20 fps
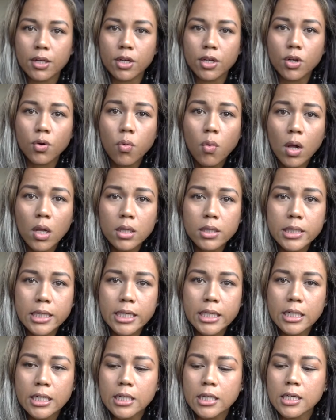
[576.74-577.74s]
good
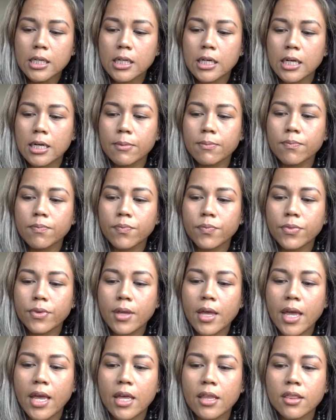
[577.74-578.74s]
quality. Um,
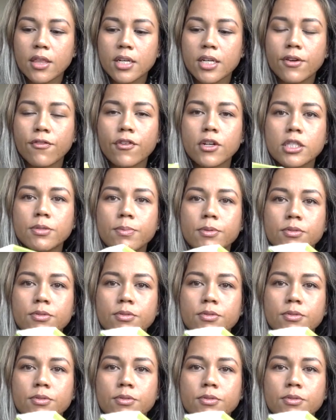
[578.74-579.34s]
and the difference